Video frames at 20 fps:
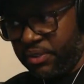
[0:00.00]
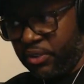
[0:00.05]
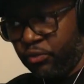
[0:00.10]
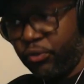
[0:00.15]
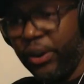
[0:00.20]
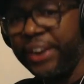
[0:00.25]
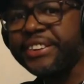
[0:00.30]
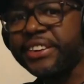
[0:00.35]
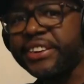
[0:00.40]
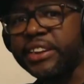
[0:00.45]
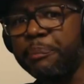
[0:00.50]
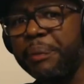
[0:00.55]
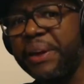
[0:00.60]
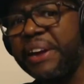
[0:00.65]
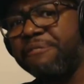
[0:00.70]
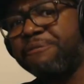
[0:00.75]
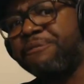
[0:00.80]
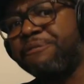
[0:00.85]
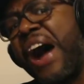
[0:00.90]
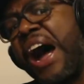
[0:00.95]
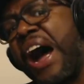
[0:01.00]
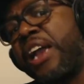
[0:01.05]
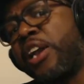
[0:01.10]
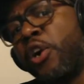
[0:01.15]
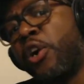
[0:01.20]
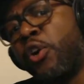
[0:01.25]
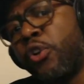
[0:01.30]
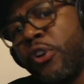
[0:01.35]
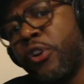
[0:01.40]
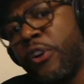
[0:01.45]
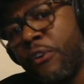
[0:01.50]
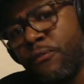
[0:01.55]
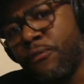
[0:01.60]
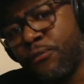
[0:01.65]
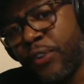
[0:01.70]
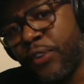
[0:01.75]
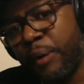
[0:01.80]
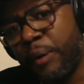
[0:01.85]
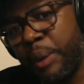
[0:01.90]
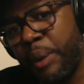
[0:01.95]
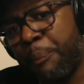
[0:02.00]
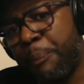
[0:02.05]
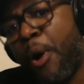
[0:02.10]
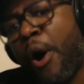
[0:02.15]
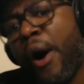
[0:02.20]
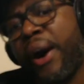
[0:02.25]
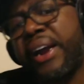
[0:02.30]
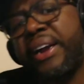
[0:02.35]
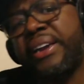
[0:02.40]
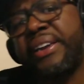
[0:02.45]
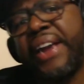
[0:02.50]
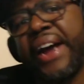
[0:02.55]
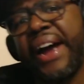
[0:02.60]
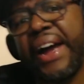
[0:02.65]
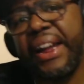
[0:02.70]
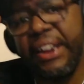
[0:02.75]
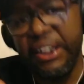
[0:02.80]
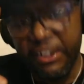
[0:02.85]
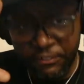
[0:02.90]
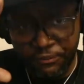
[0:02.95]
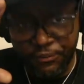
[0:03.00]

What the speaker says: wrestler being followed from the parking lot,